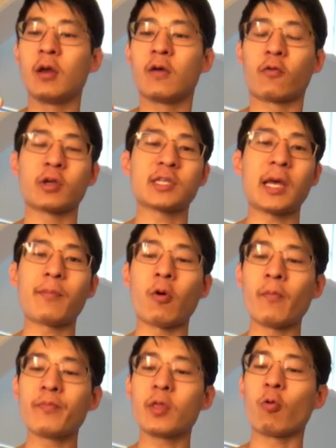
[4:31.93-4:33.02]
For example,
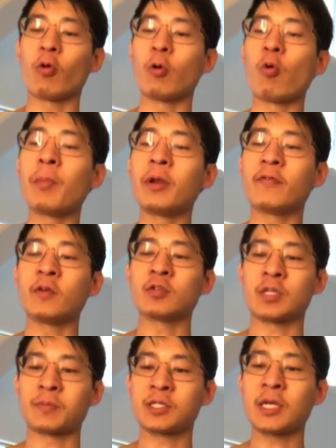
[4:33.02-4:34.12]
when a woman feels
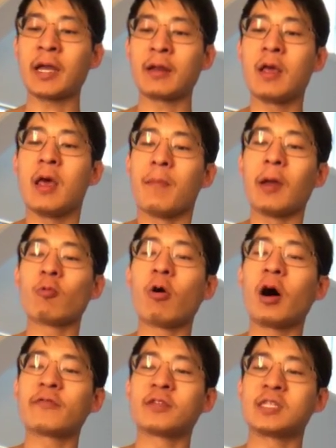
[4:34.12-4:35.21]
upset, men will
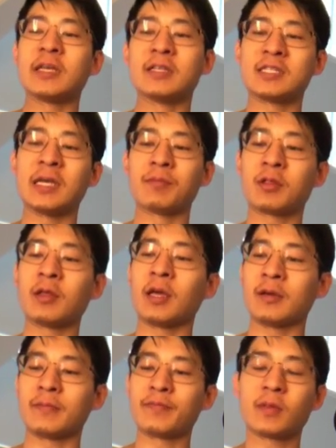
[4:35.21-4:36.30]
often say the same
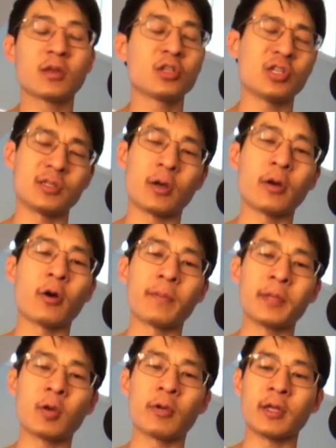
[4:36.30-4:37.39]
thing: she's on her
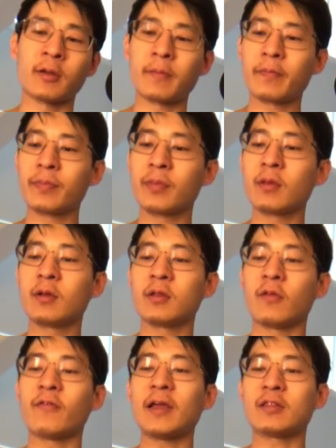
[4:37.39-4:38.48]
period. To
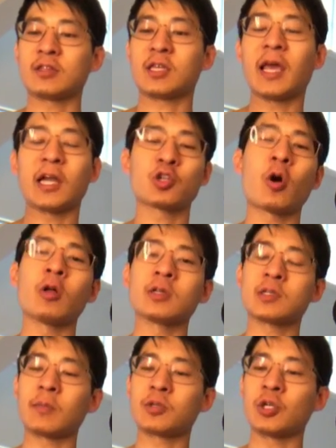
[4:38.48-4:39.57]
fight this catch-all
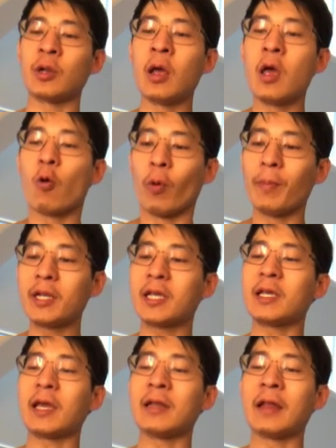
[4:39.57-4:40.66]
assumption, women can
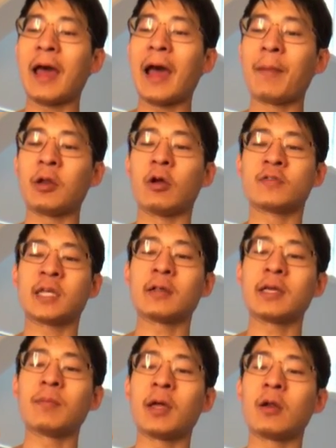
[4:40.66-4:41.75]
get in the habit of
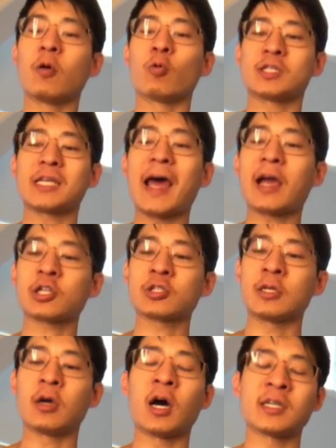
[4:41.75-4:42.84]
telling men what's actually
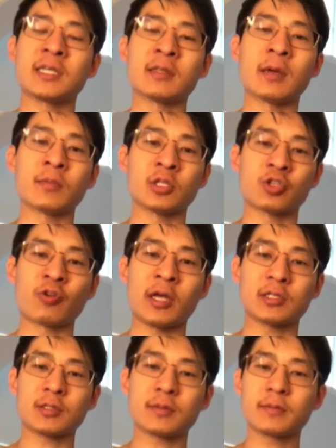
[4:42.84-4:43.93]
causing them
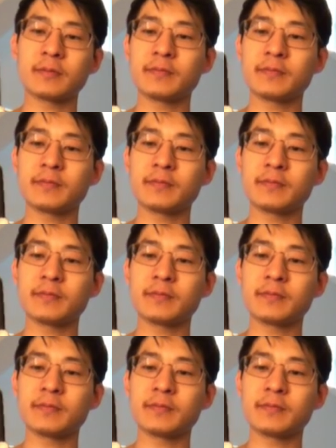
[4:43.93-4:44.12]
distress.